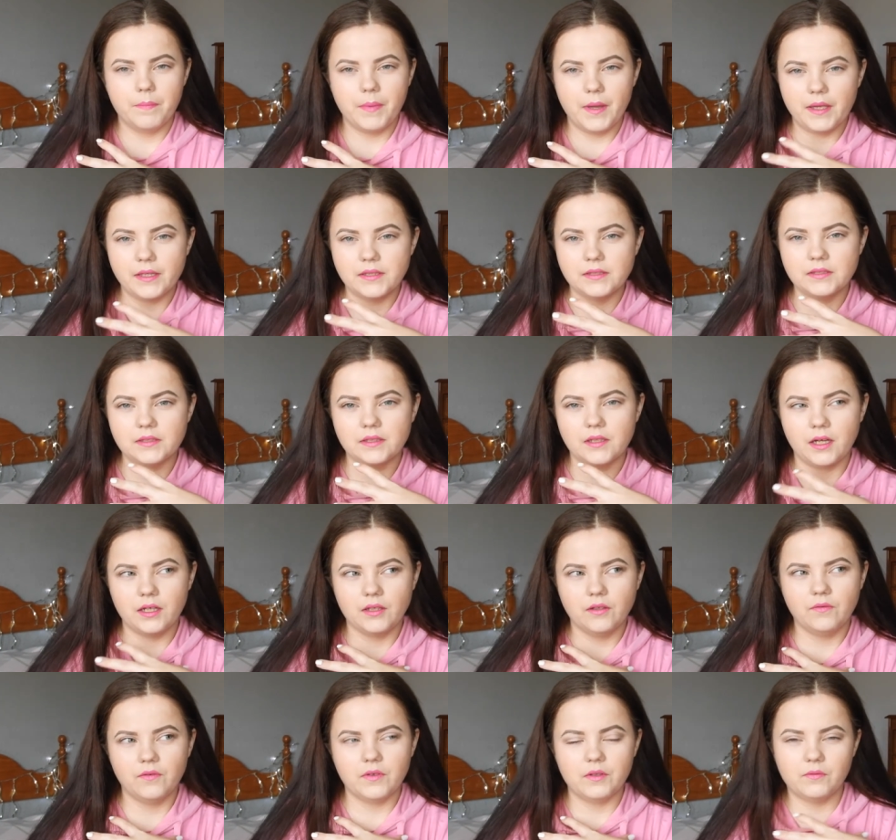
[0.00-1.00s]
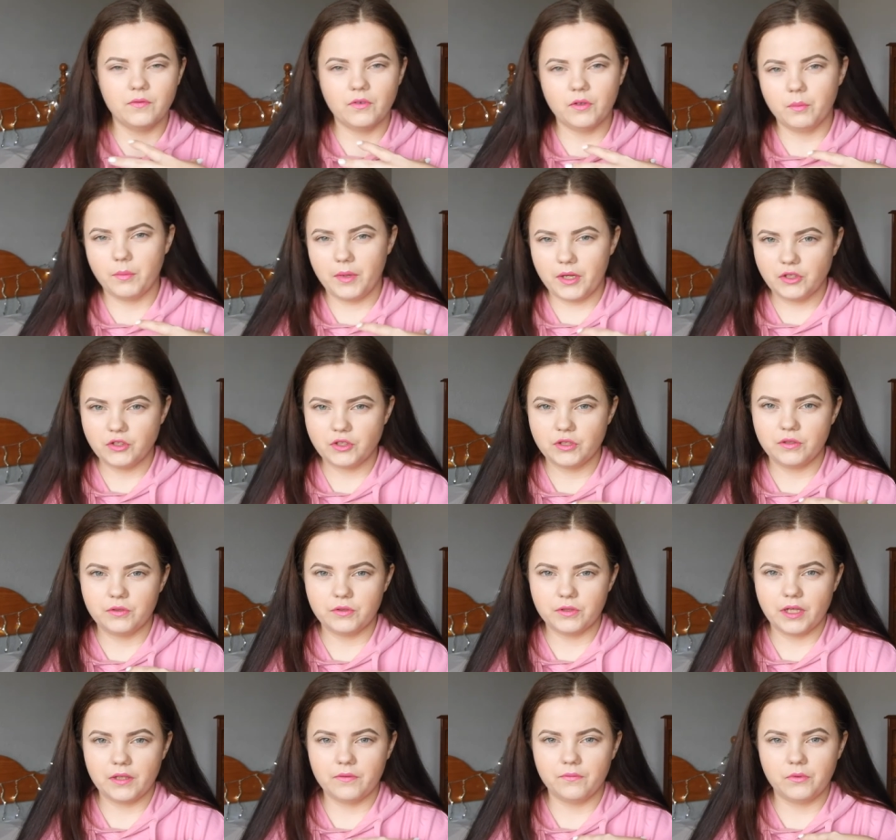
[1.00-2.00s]
best kind of information
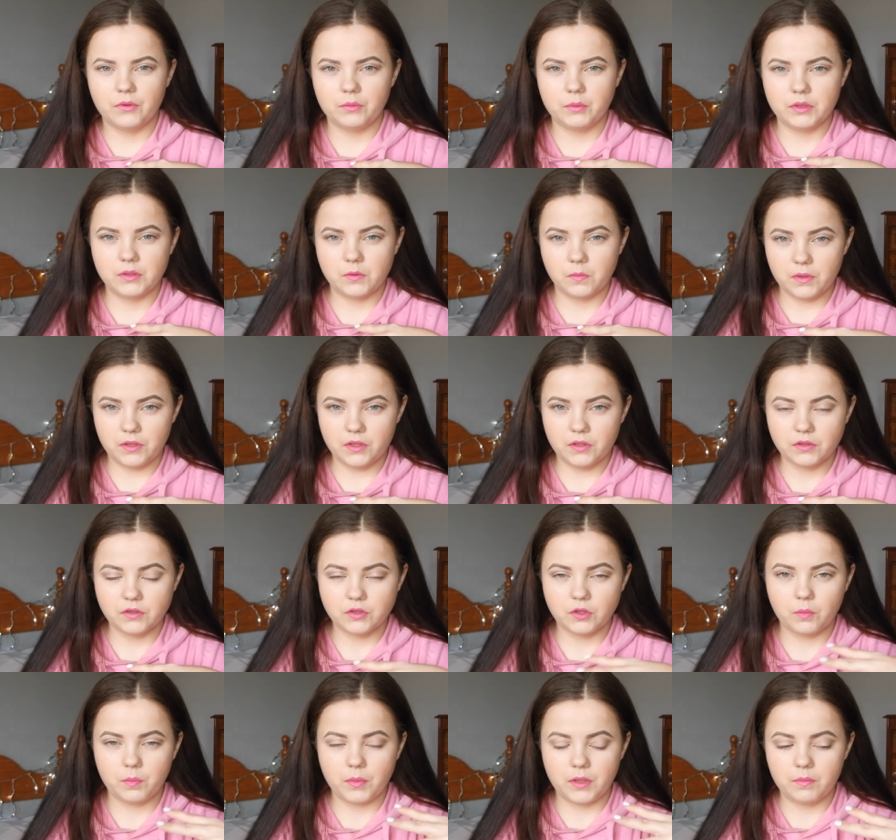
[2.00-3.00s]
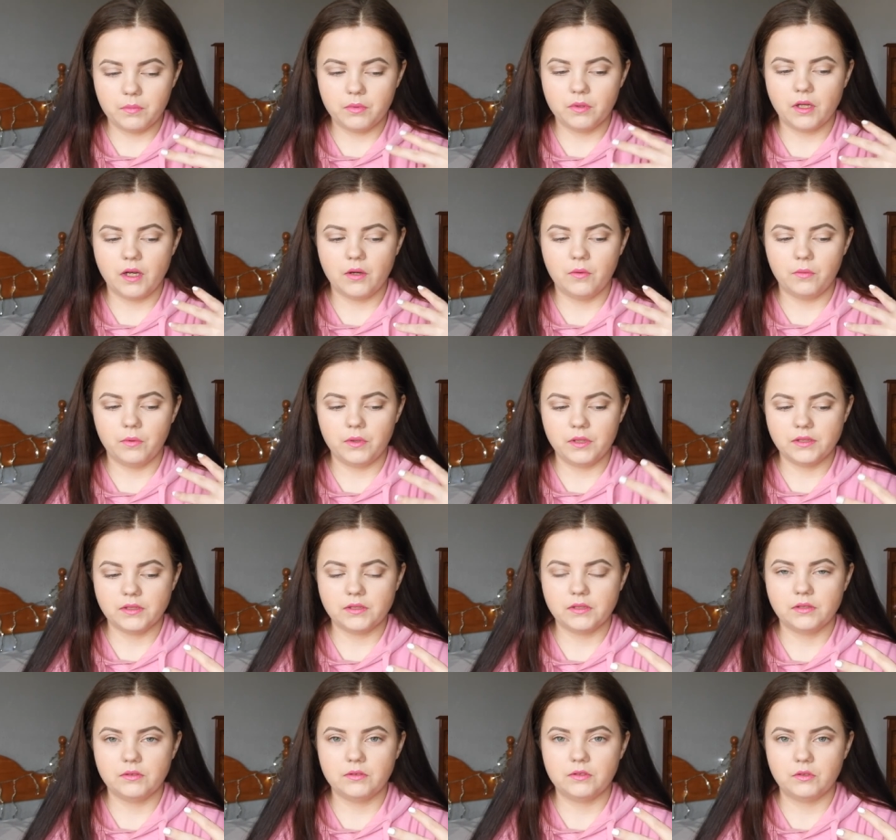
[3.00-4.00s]
you can from this video so people have
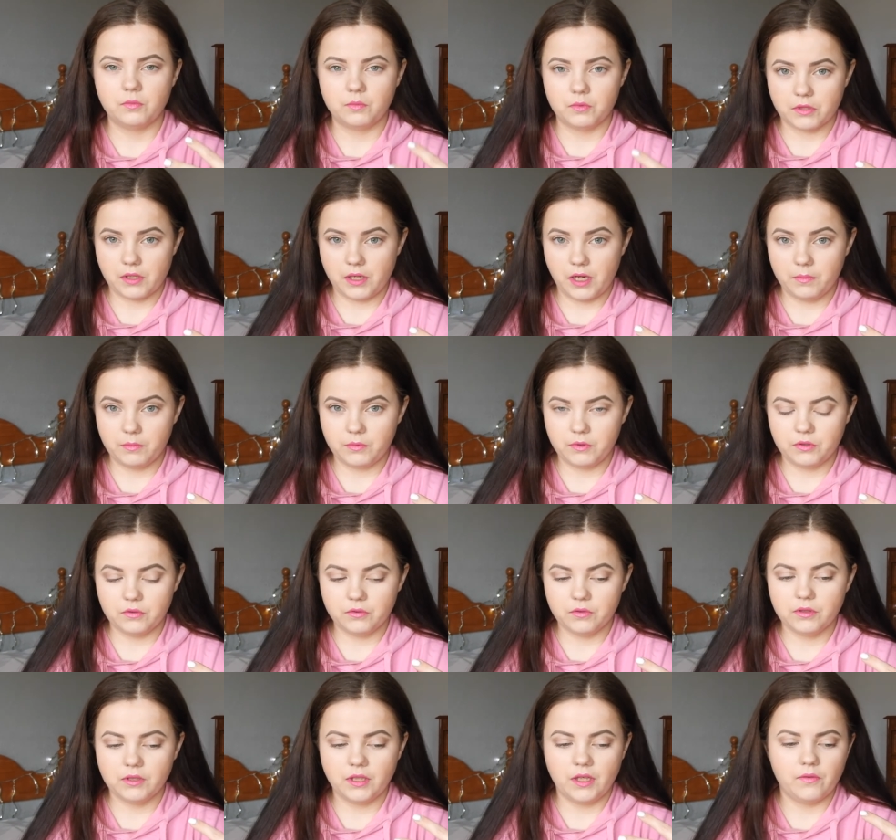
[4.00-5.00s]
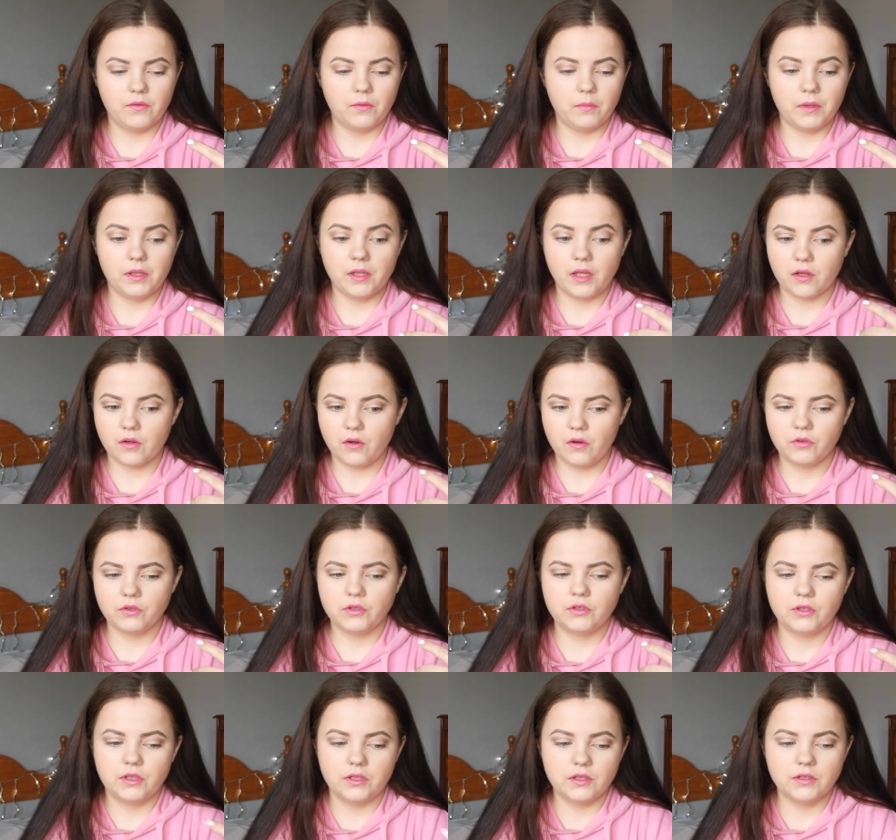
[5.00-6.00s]
reason to subscribe to you and they will be like, oh,
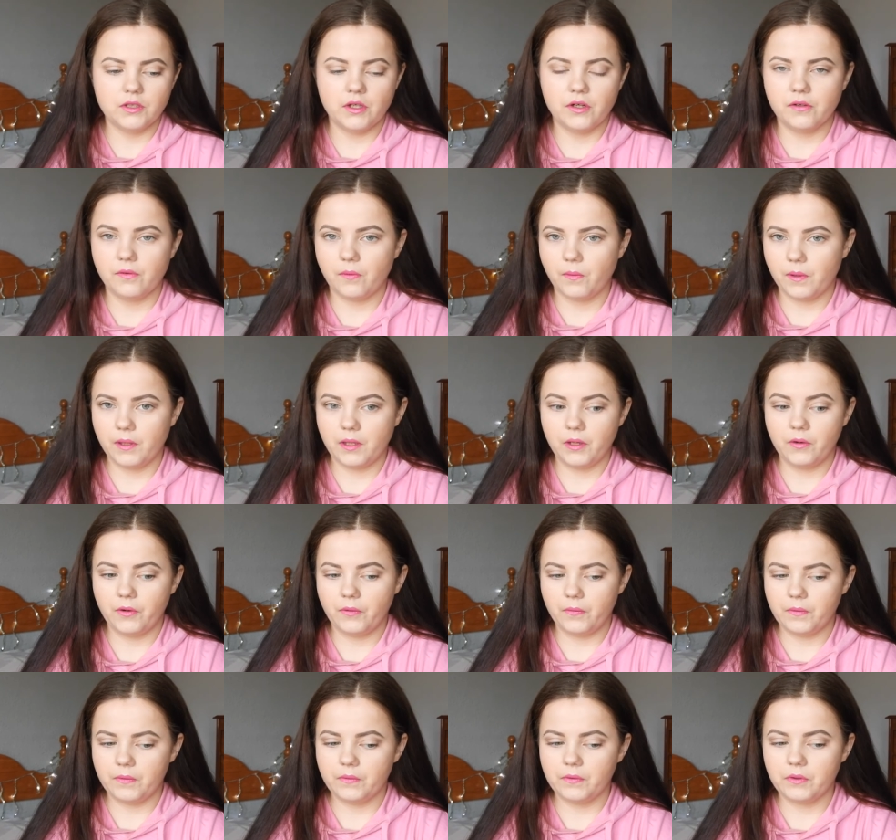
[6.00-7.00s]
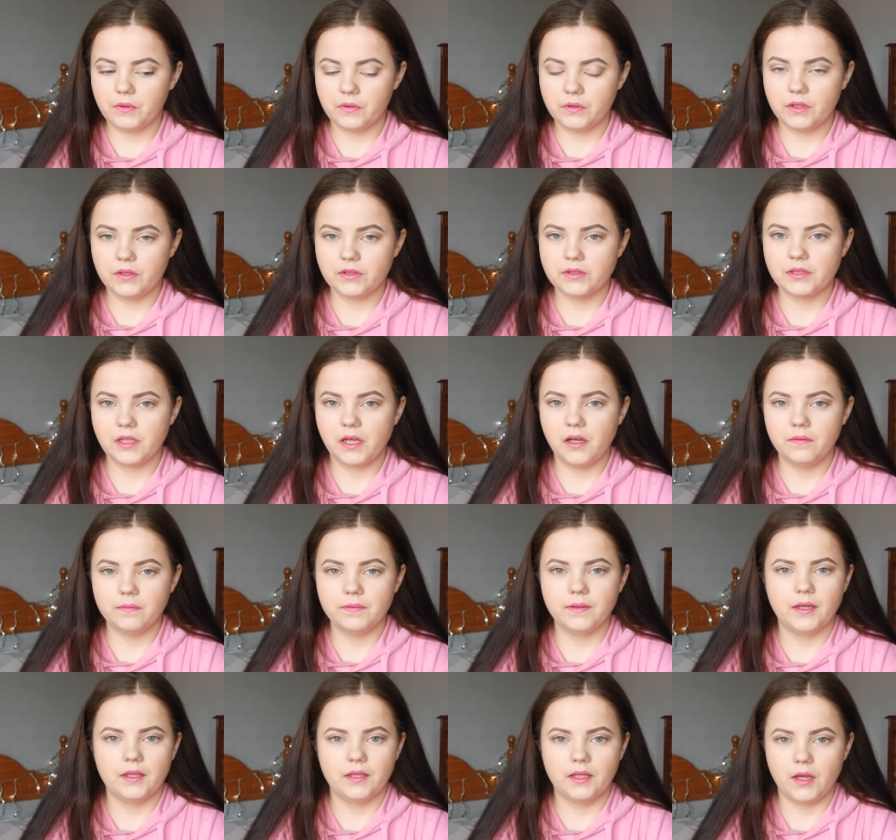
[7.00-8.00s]
this girl really review good their stuff
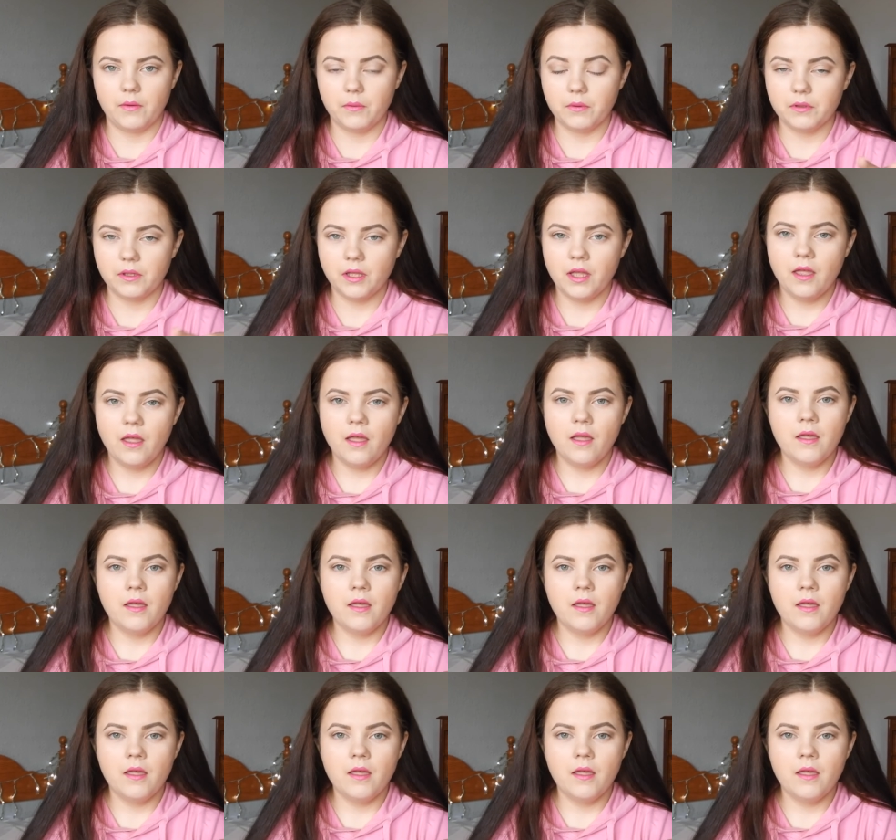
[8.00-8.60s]
and I will